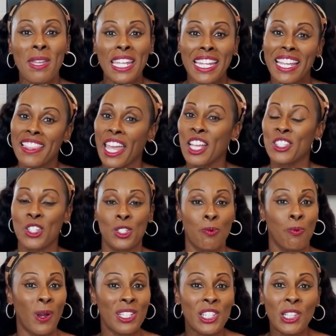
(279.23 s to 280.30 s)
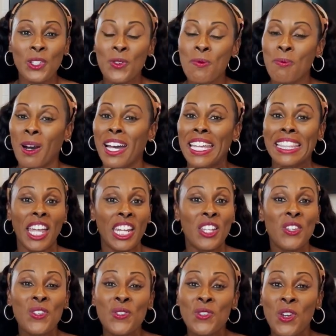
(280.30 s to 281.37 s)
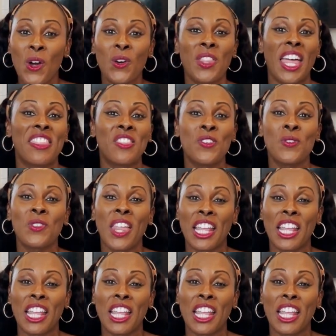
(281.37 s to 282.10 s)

meaning they can just press a little button letting you know that you,